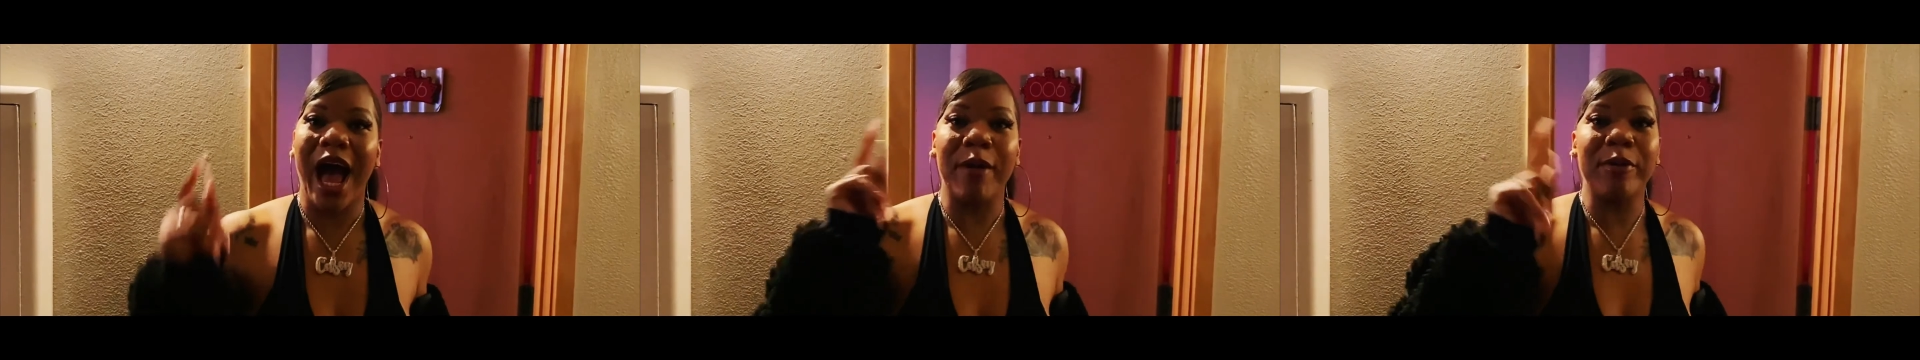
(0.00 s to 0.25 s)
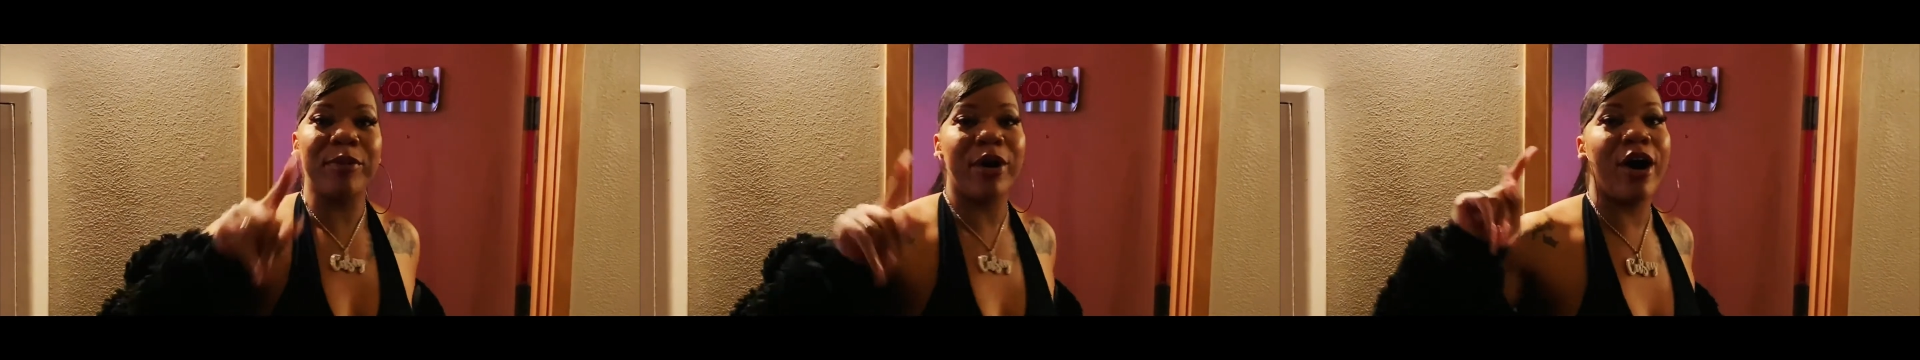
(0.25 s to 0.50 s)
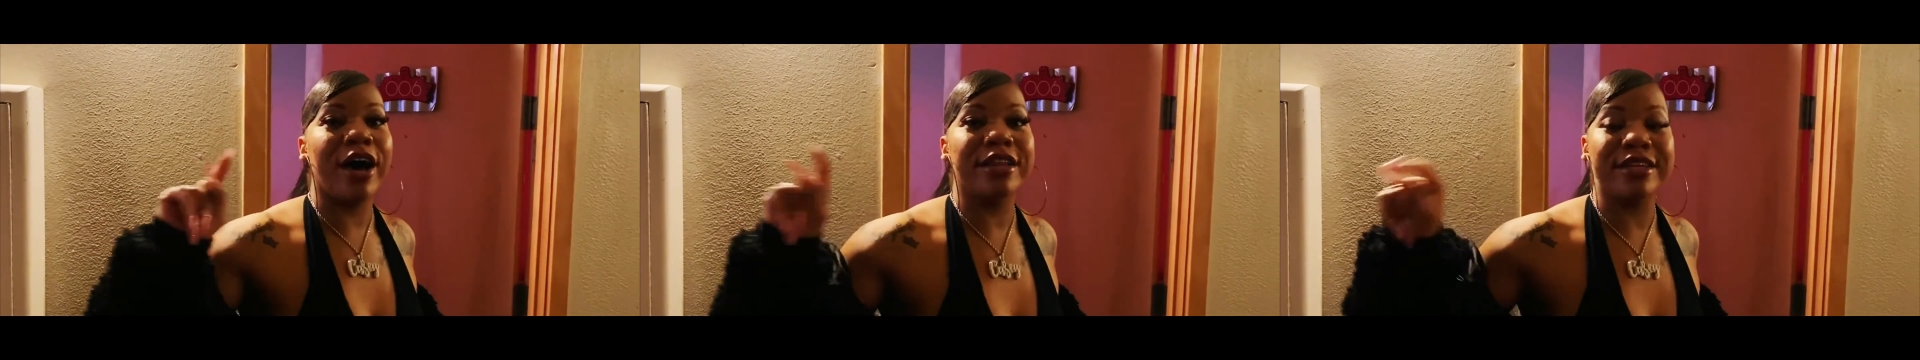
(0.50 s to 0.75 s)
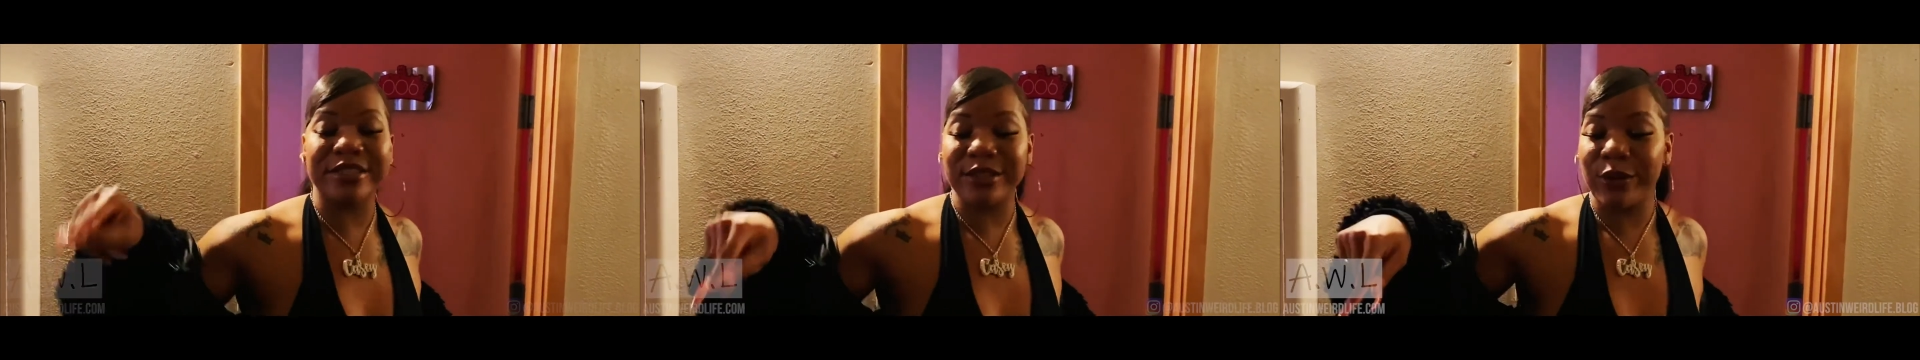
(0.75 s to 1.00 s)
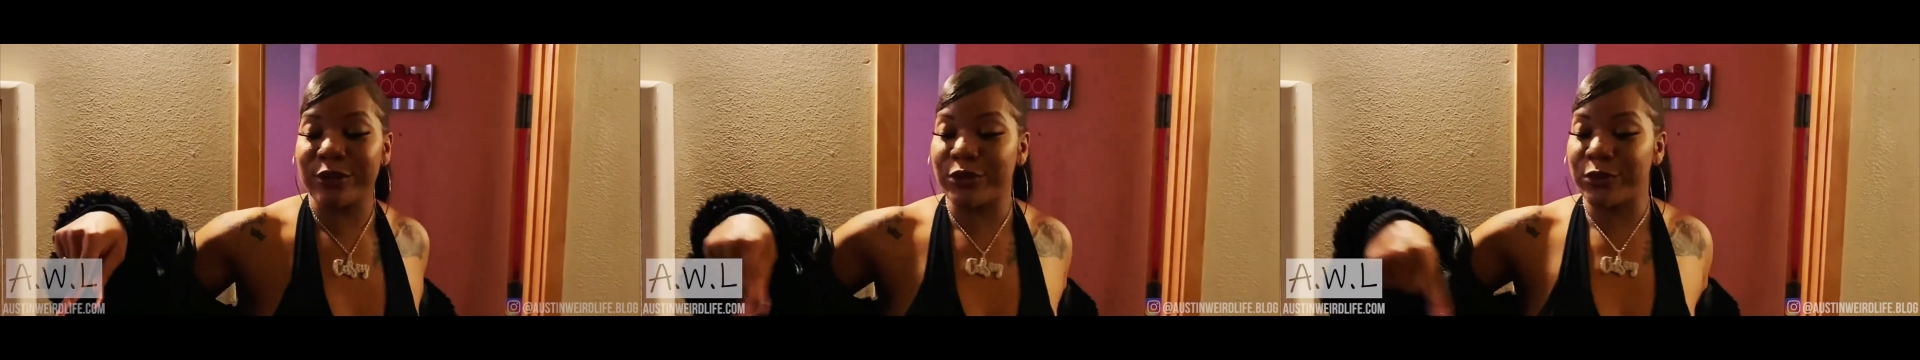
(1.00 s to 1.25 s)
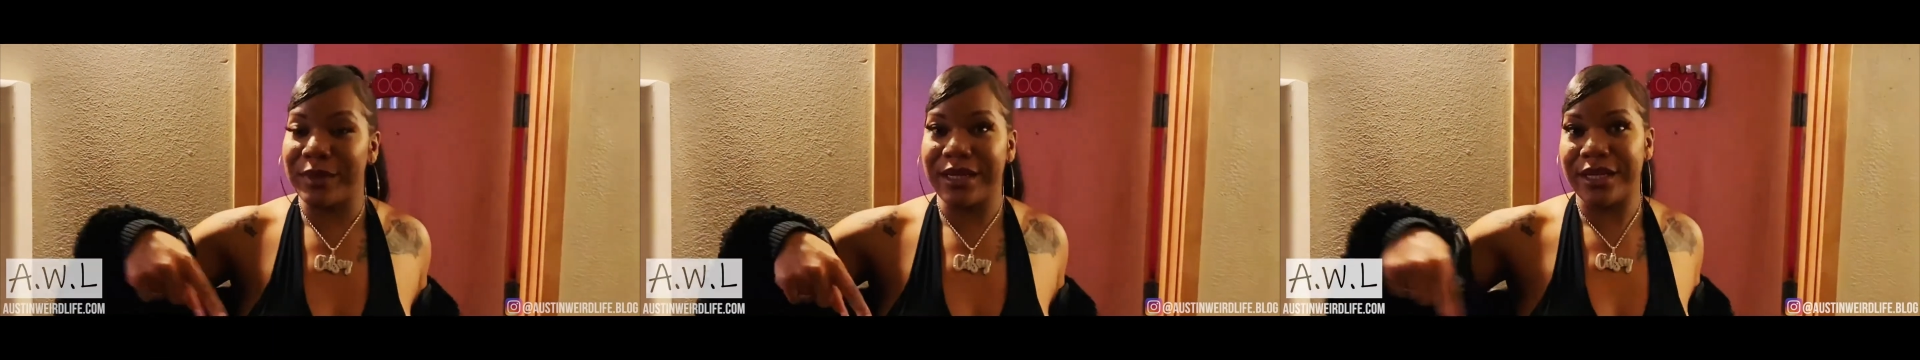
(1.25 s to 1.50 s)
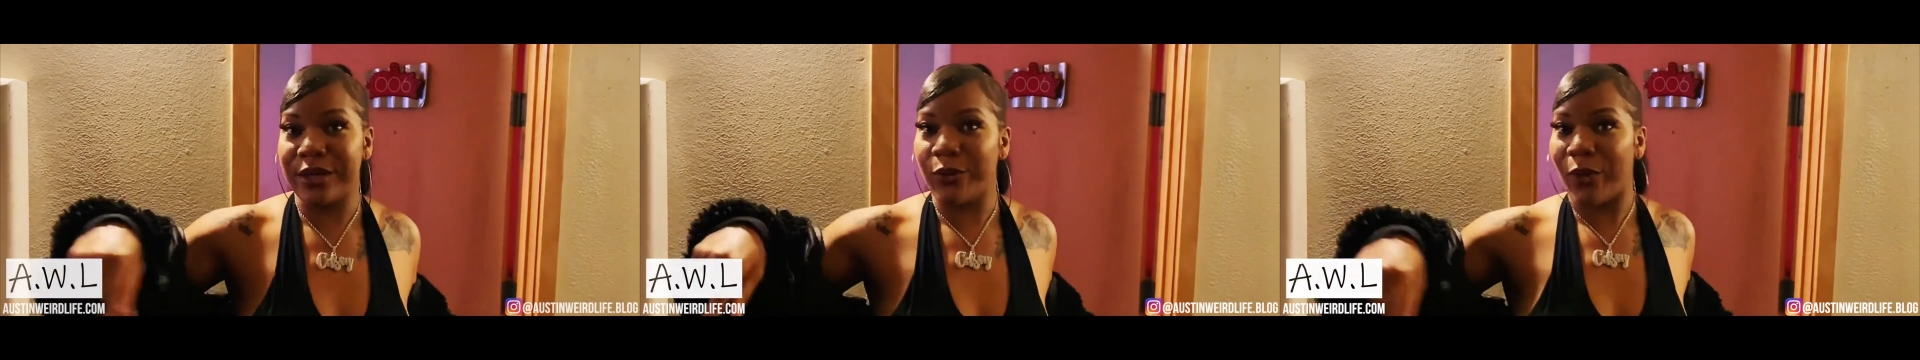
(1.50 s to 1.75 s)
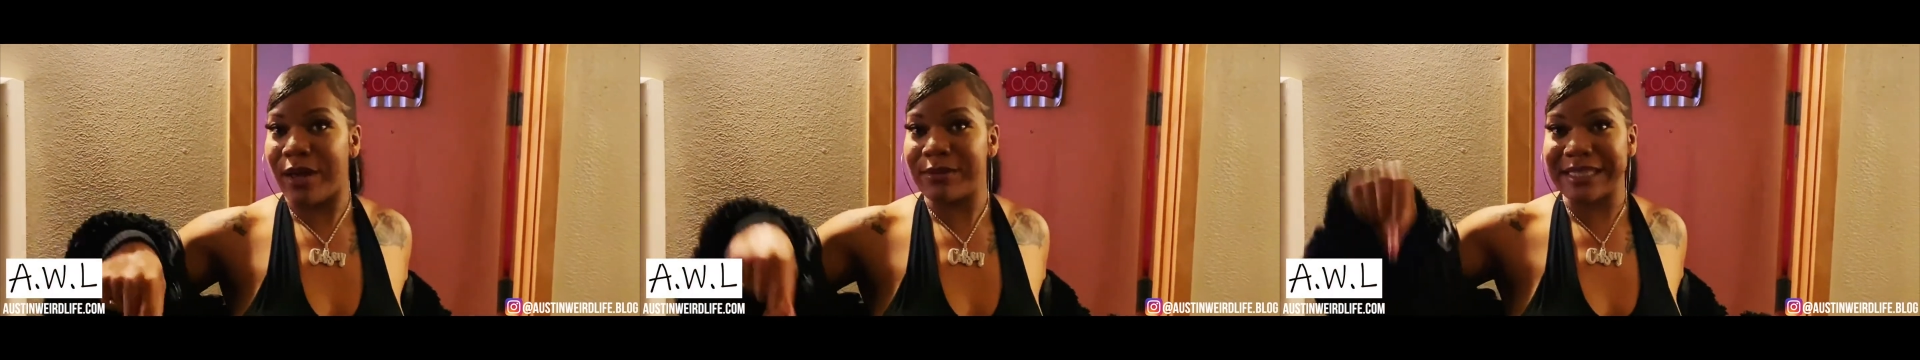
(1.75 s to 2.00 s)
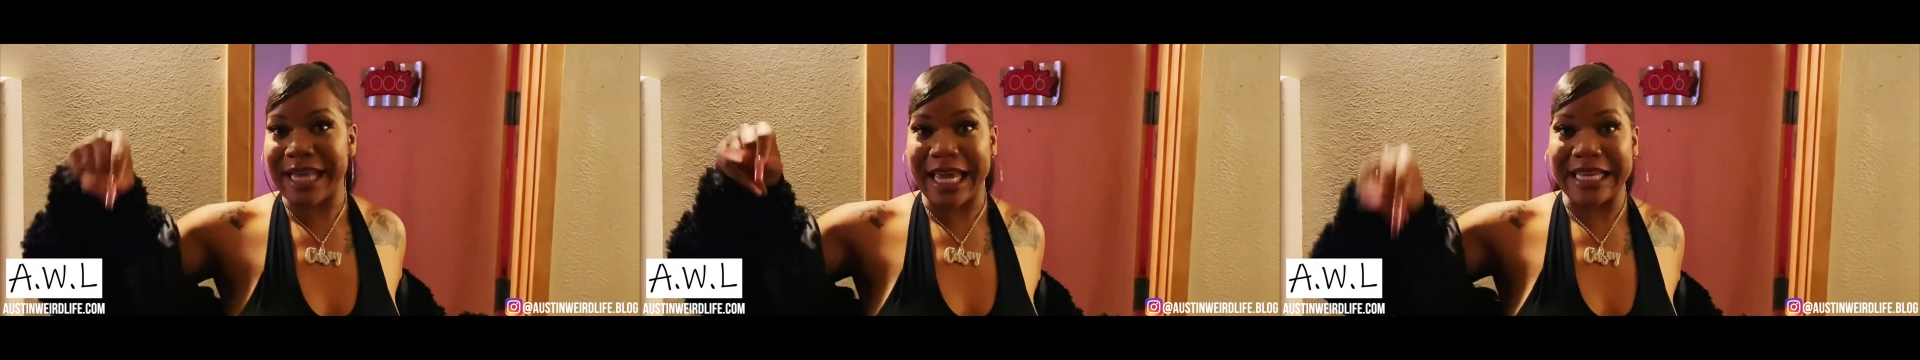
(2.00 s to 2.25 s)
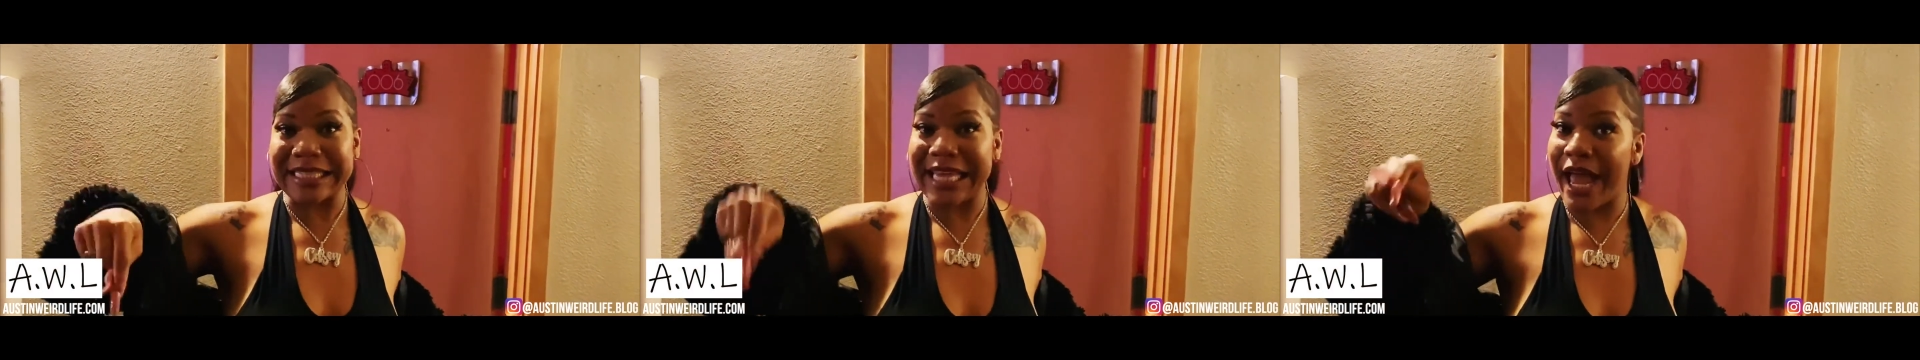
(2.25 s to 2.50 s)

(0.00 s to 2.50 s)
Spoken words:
I'll put all their social media website